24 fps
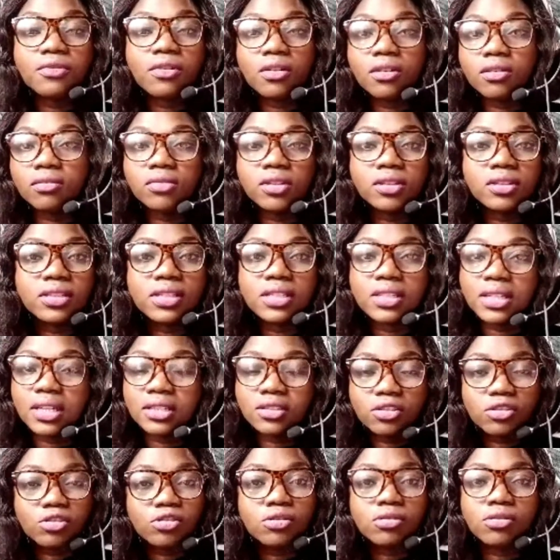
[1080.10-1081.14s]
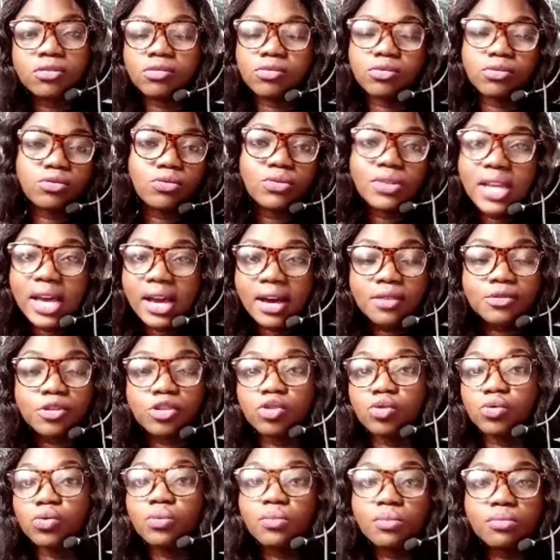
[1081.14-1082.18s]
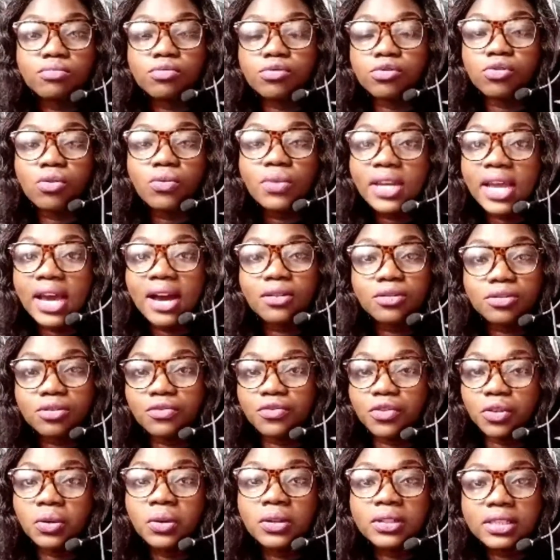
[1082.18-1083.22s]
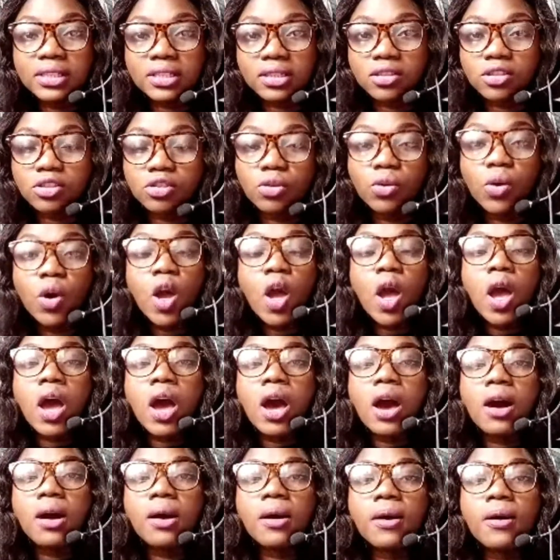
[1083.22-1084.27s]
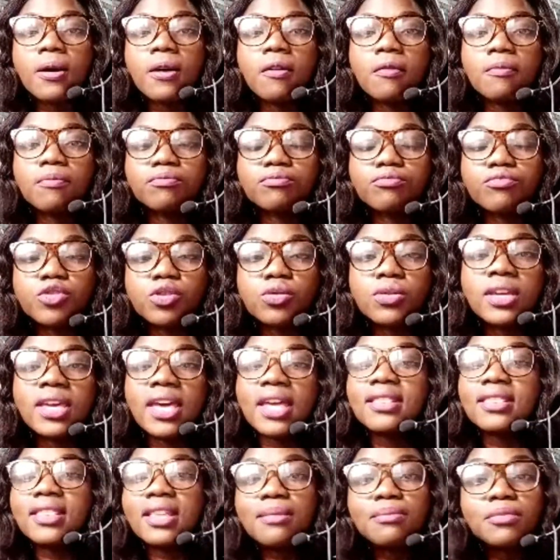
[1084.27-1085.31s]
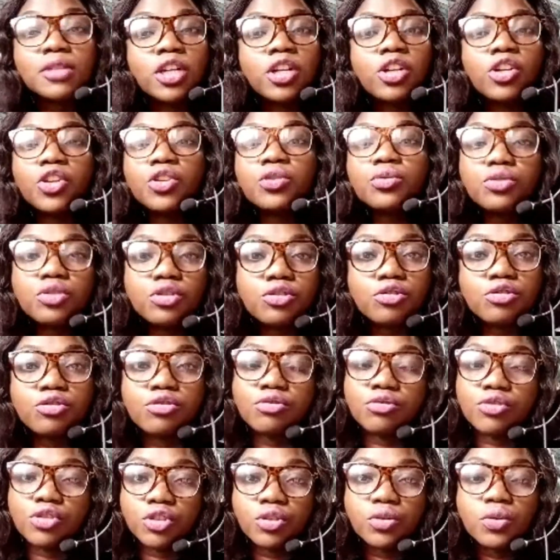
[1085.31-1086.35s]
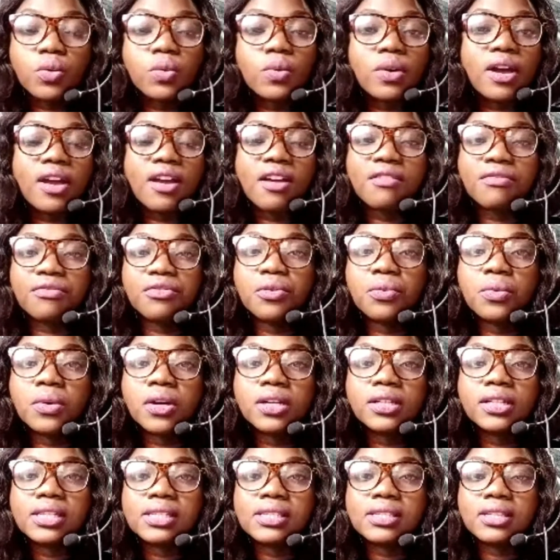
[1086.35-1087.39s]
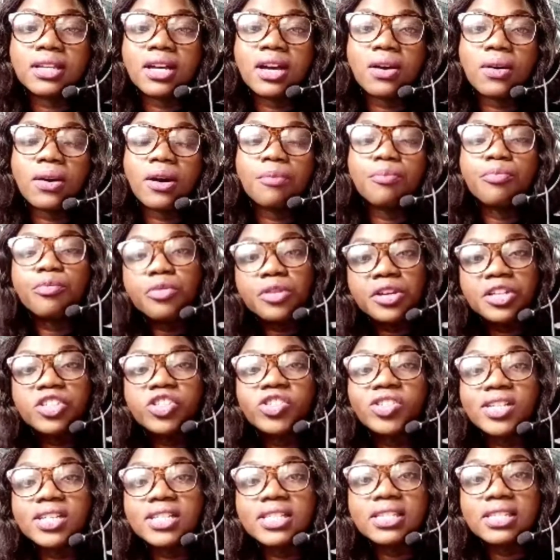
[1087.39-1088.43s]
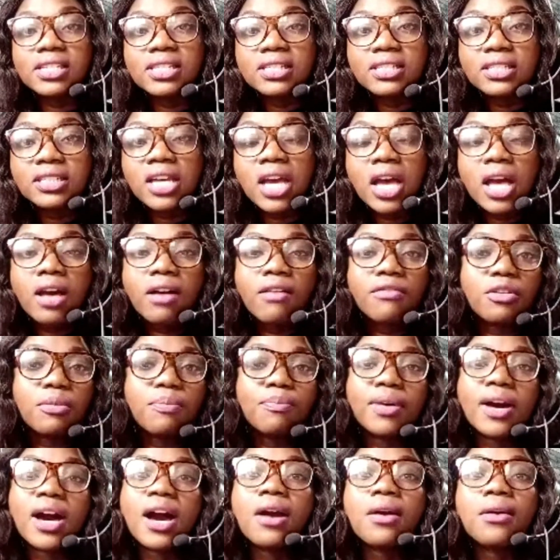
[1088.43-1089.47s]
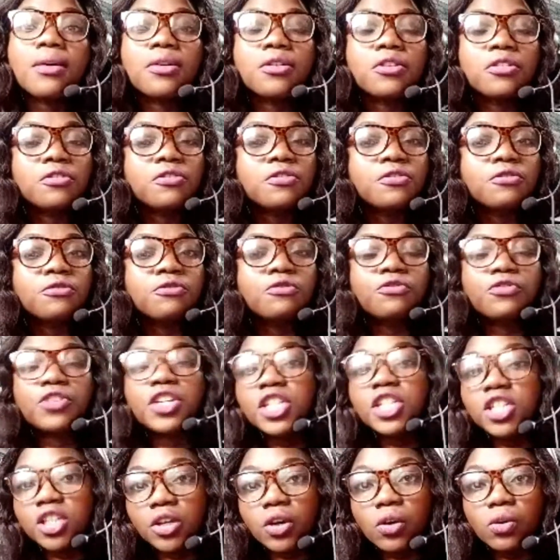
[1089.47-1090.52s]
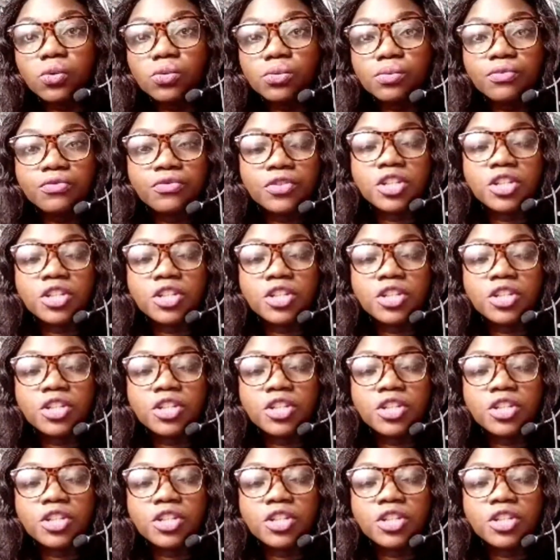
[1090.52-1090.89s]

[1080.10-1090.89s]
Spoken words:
your content and just zone out of your content. So to get them glued to you, everyone is now appreciating the power of video